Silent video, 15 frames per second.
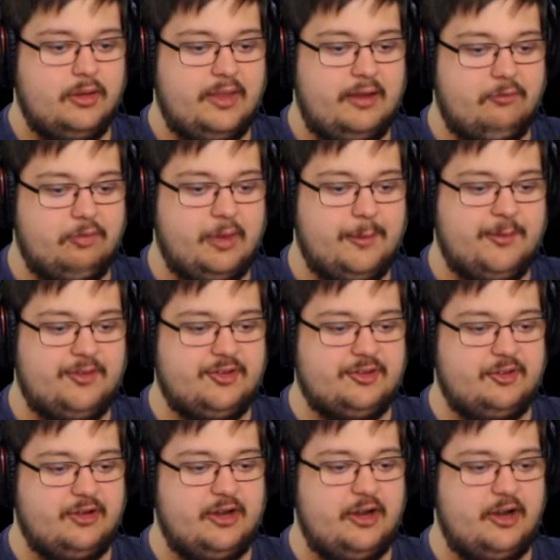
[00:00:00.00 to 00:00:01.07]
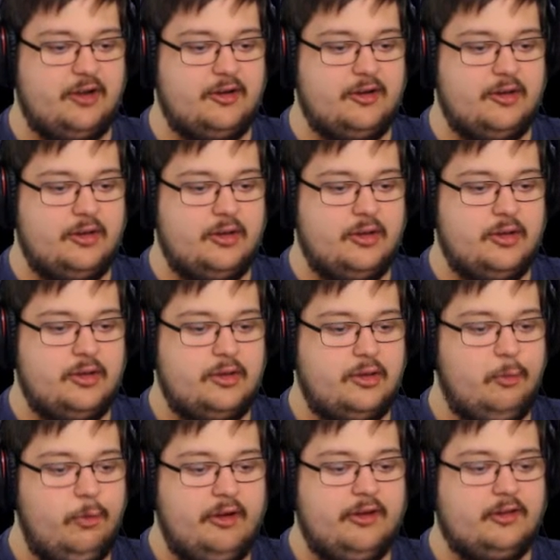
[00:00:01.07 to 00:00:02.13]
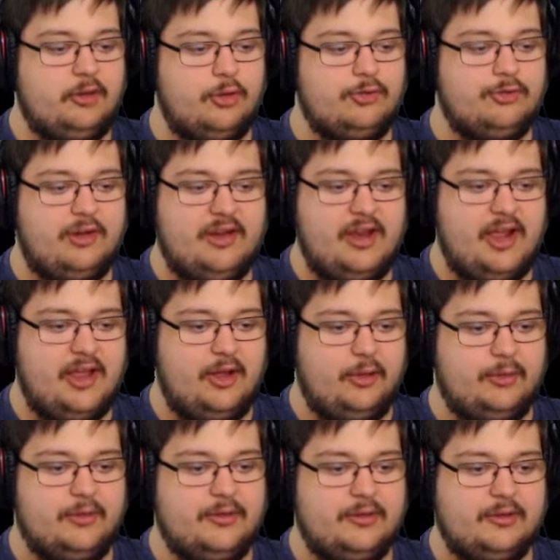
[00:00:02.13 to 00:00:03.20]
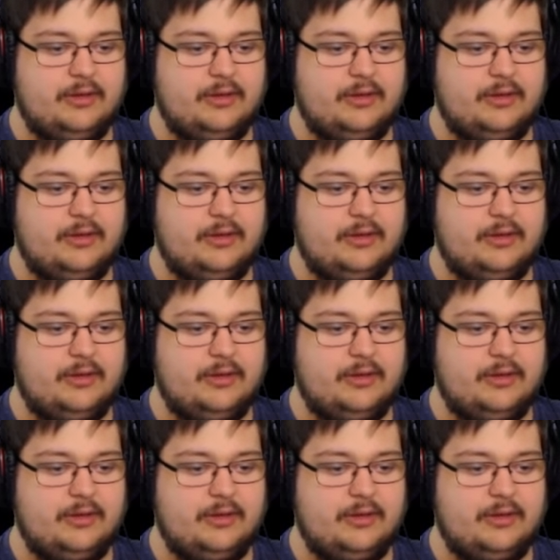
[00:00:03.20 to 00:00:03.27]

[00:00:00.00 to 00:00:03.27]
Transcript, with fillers: That ribbon's in your hair. You're wearing clothes right now!